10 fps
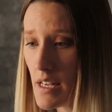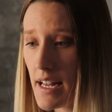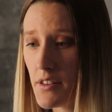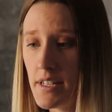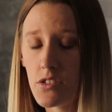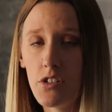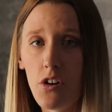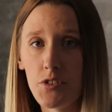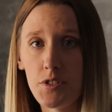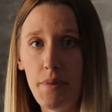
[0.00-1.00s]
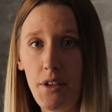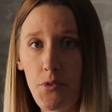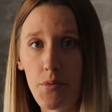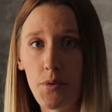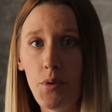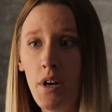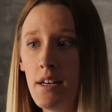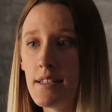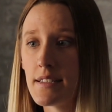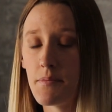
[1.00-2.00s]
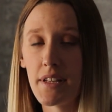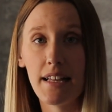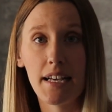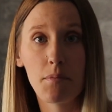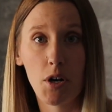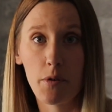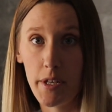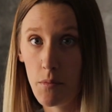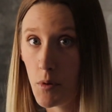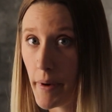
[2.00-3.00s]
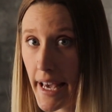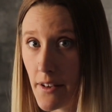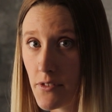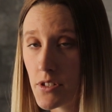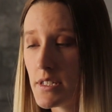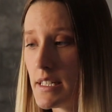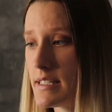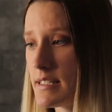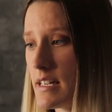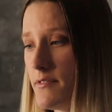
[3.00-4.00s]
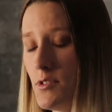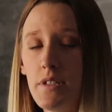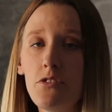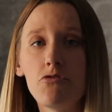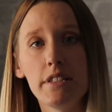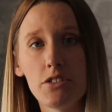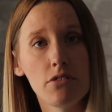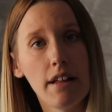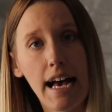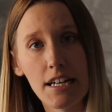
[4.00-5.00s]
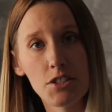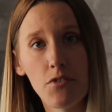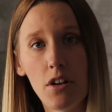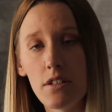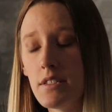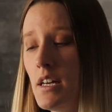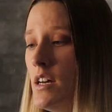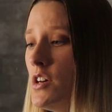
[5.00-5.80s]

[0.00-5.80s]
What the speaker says: Now, this could also be through something like permeable pavers instead of using traditional asphalt.